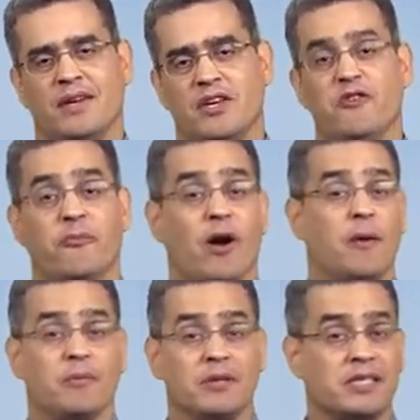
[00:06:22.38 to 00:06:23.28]
You've
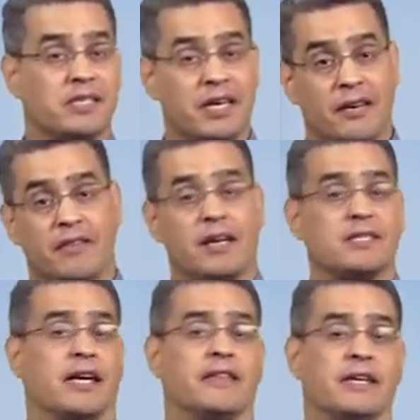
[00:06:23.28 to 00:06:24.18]
probably seen things
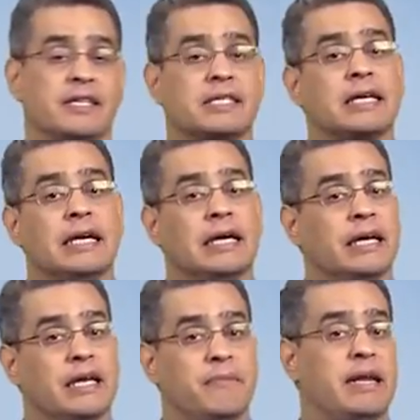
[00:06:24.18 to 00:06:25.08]
like this
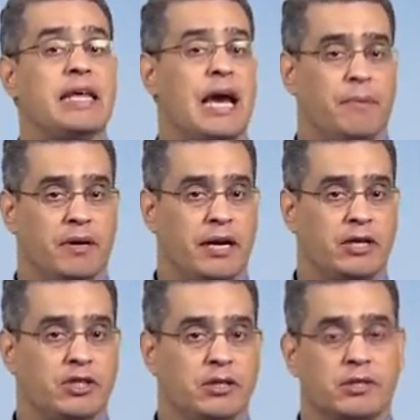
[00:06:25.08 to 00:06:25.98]
in many
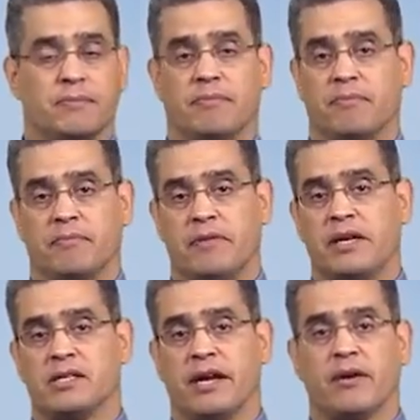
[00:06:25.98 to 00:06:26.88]
applications.
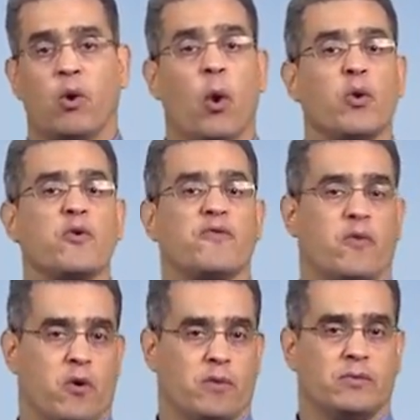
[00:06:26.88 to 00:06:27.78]
Things like order
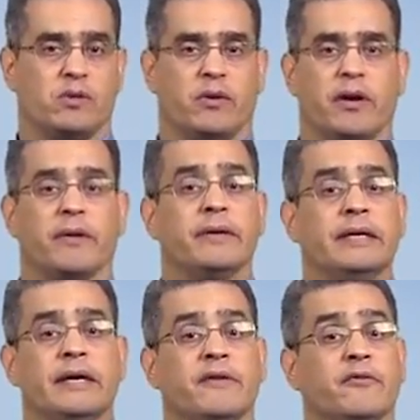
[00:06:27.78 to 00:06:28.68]
forms,
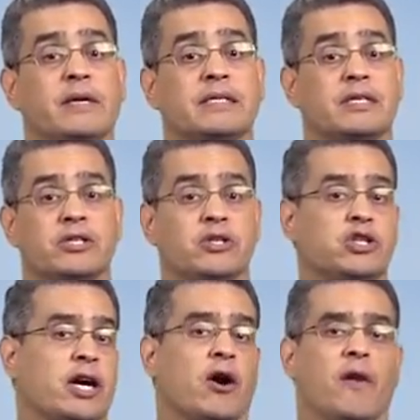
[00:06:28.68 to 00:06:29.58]
where, for instance, you
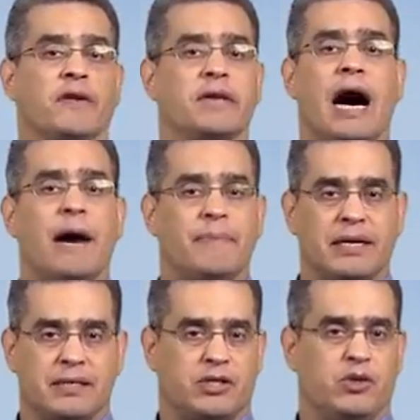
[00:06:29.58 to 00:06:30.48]
check all the
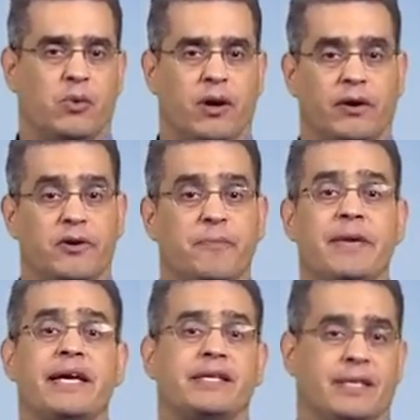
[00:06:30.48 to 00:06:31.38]
toppings that you want on your
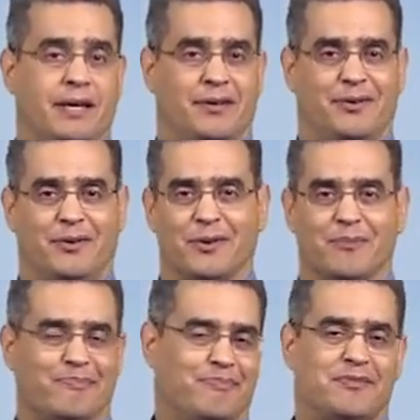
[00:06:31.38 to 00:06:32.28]
pizza,
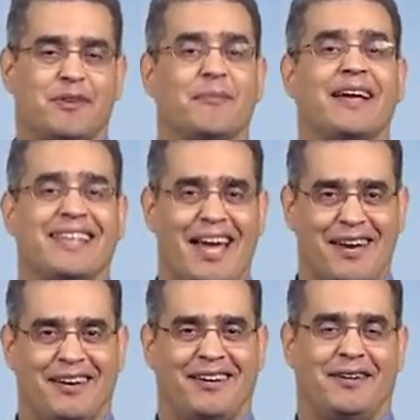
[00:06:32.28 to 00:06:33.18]
or something like that.